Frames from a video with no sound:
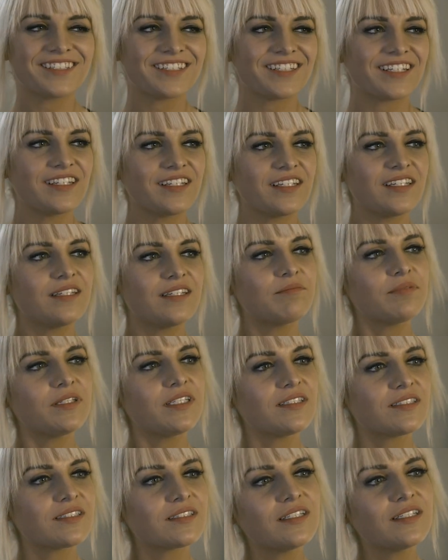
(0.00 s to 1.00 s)
A, B,
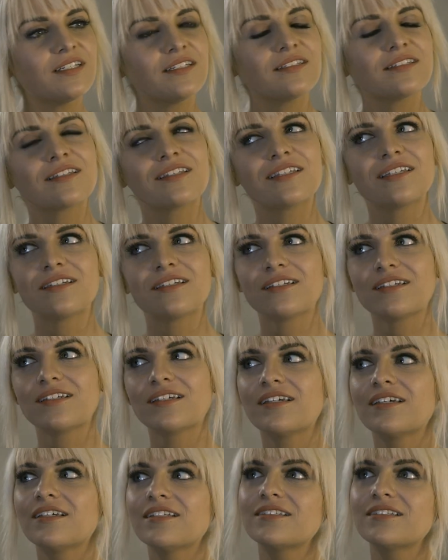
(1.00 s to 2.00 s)
C.
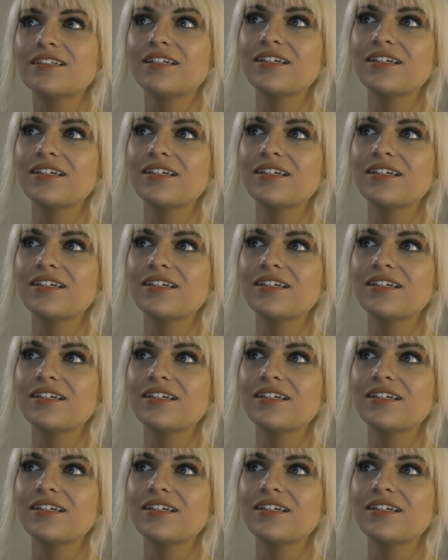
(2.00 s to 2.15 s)
It's